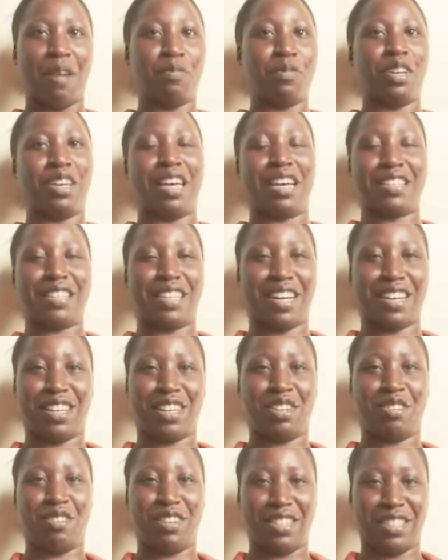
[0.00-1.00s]
I'm not
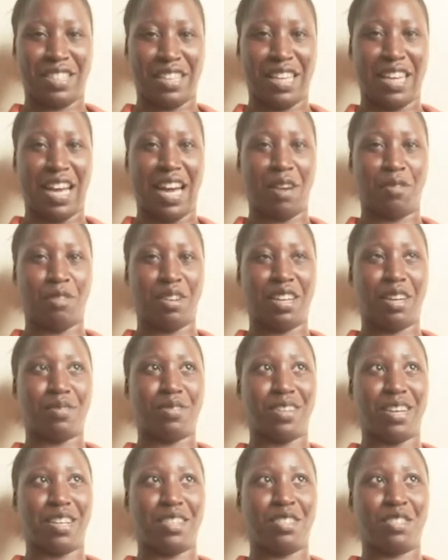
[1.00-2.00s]
exactly crazy, and what
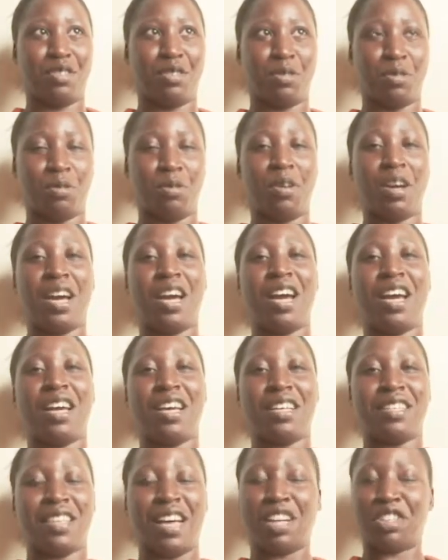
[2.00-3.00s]
I'm trying to do
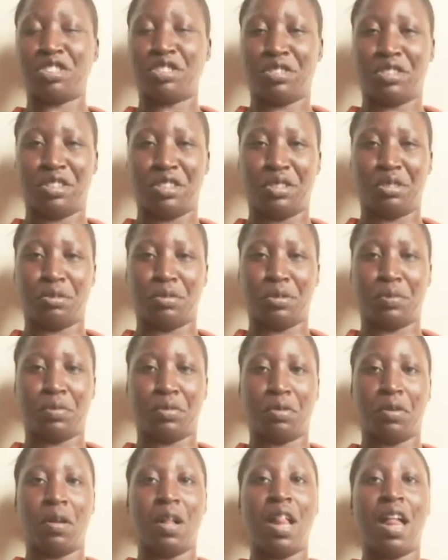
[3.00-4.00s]
is actually
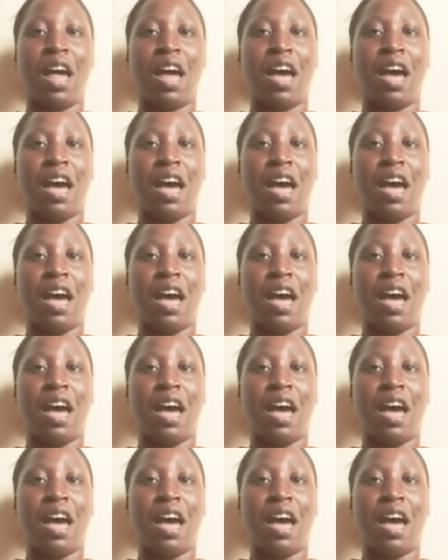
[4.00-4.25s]
doable.